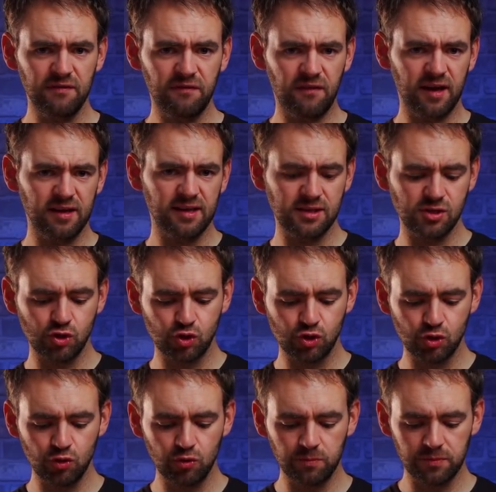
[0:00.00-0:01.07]
if I then
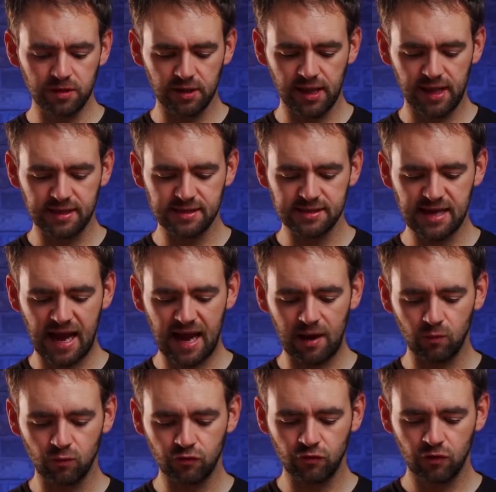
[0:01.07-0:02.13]
zoom the lens
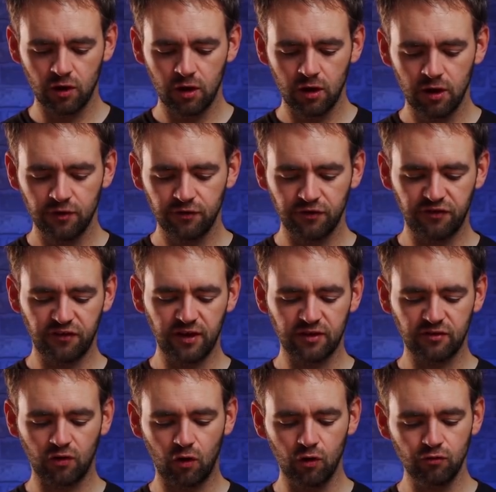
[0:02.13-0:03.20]
out to
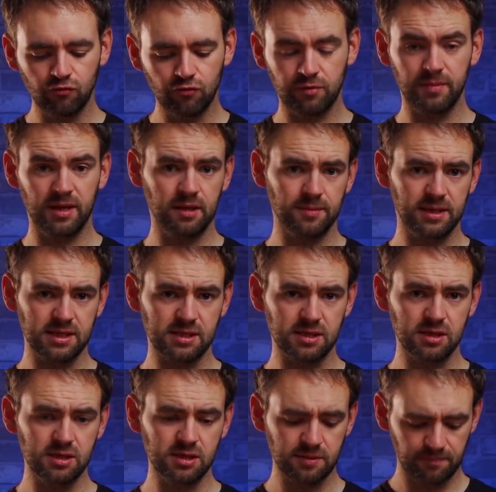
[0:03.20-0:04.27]
six hundred
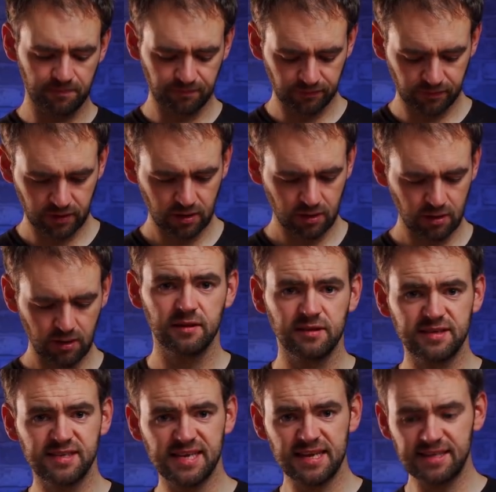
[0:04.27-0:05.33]
millimeters,
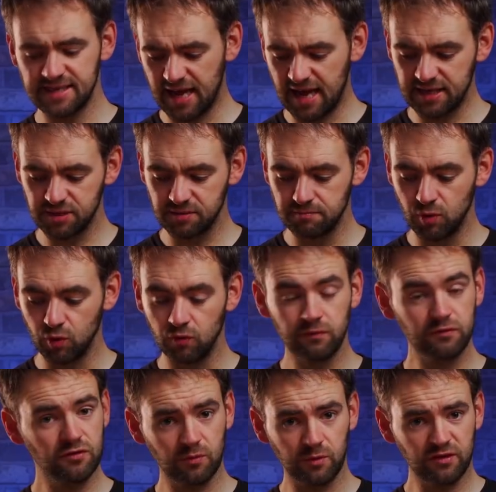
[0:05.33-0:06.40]
the sensor hasn't
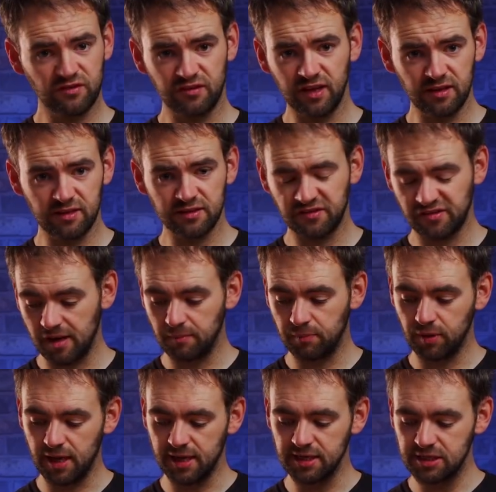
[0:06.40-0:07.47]
moved, so it's still in the same
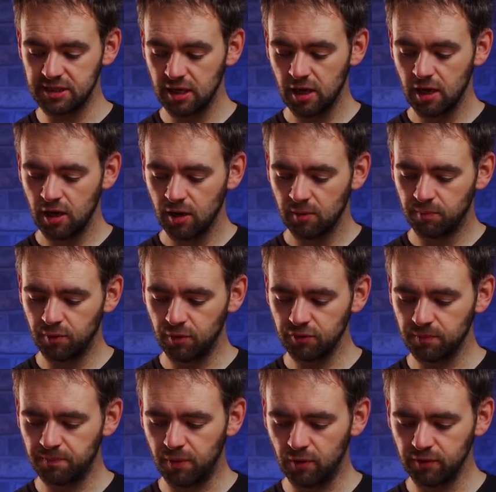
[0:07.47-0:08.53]
place, but
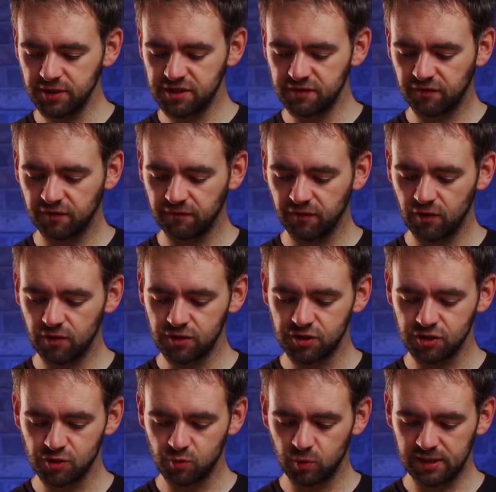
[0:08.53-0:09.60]
the point of
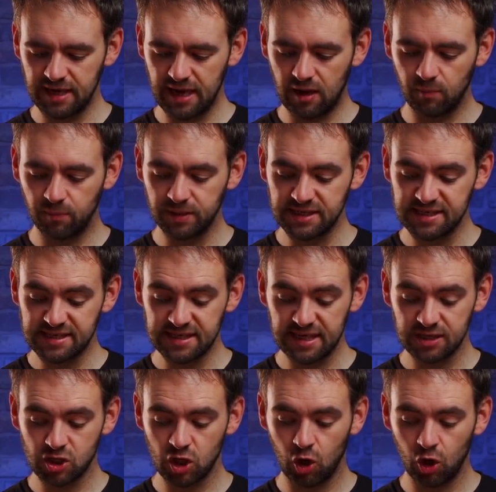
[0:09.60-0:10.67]
convergence would now be
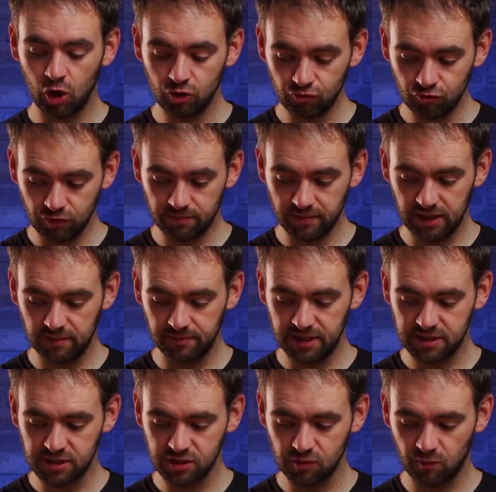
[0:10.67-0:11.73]
six hundred
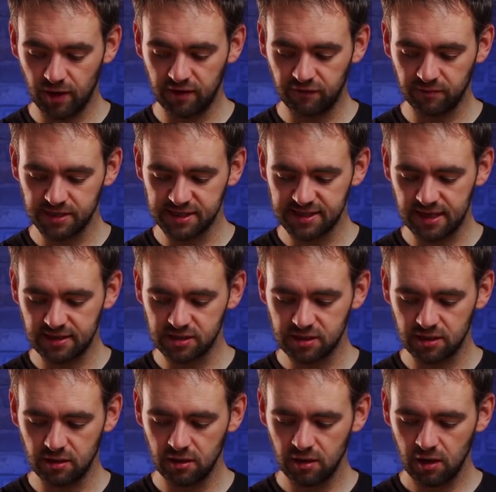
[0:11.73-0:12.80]
millimeters away from the
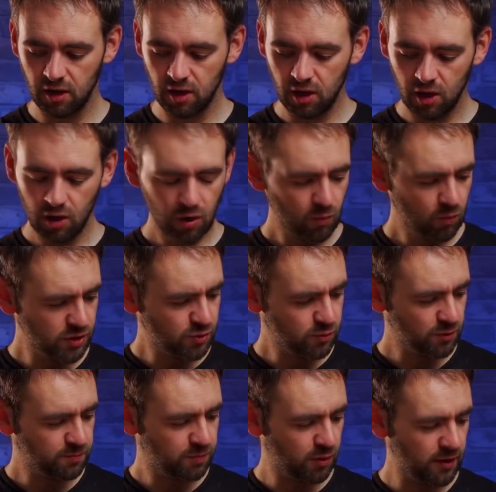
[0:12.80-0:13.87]
sensor, which
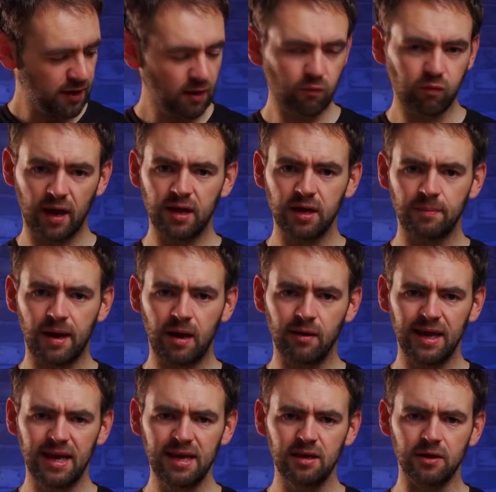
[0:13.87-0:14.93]
would put it around
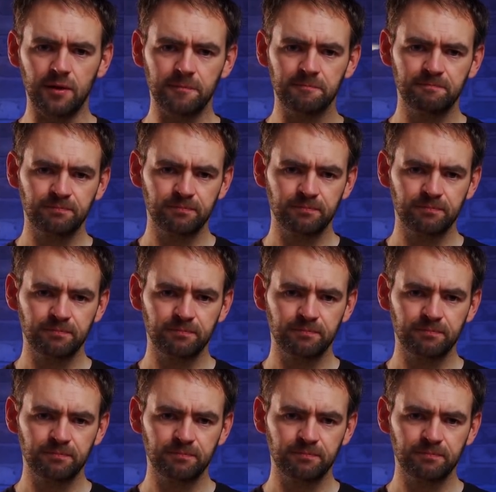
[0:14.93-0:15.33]
about here.